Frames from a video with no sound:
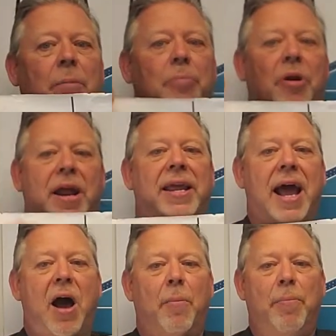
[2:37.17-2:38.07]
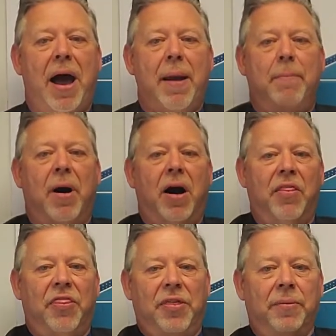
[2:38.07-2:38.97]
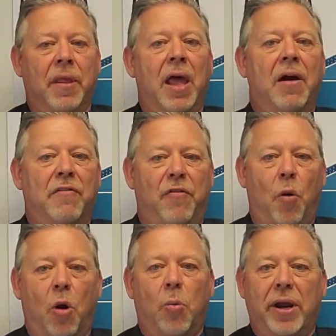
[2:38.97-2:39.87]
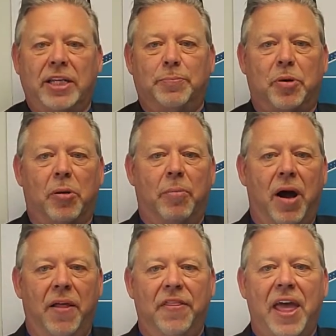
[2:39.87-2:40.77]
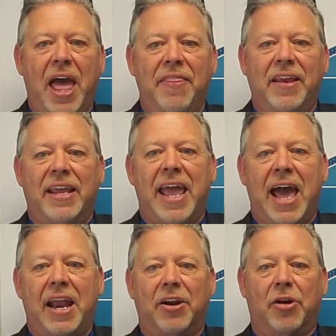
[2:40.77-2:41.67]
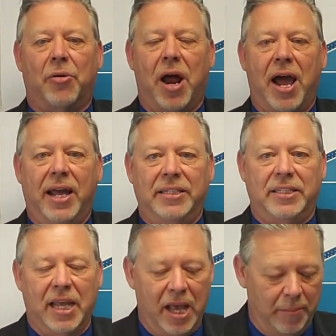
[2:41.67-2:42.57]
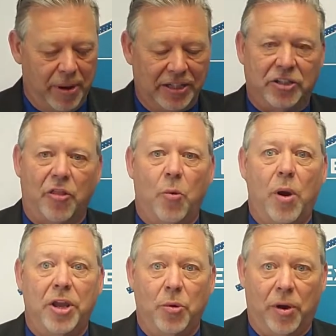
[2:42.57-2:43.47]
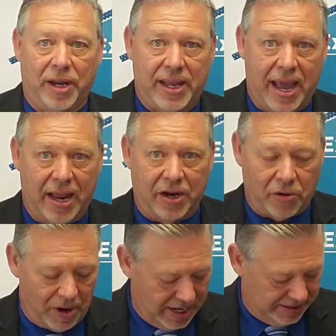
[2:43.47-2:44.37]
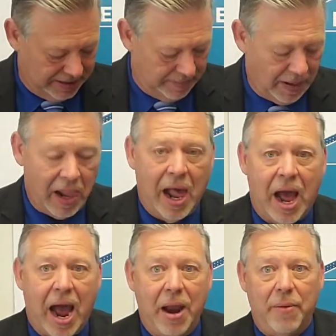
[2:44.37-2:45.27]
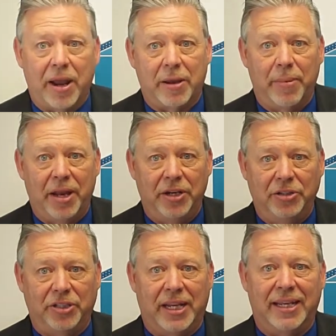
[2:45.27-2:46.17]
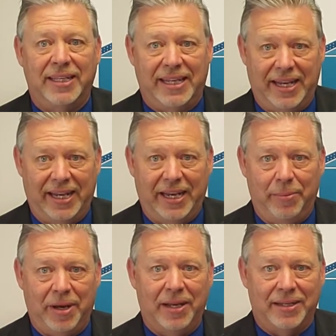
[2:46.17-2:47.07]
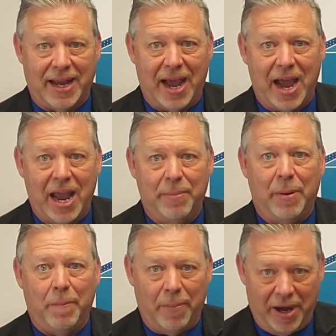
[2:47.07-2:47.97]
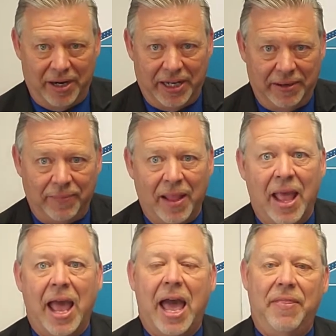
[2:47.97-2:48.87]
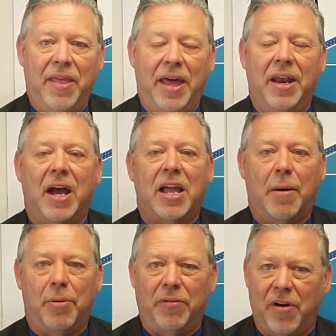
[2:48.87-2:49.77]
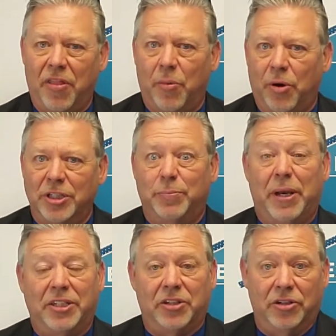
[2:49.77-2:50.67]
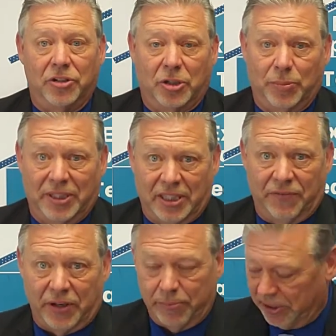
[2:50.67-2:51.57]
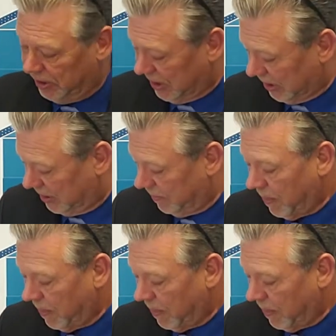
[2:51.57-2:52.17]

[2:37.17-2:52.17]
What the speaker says: to break out by month, 4 weeks per month, and then categorize based on the way you want to categorize it. I recommend using team, time, money, and then a couple of other ones based on your specific business.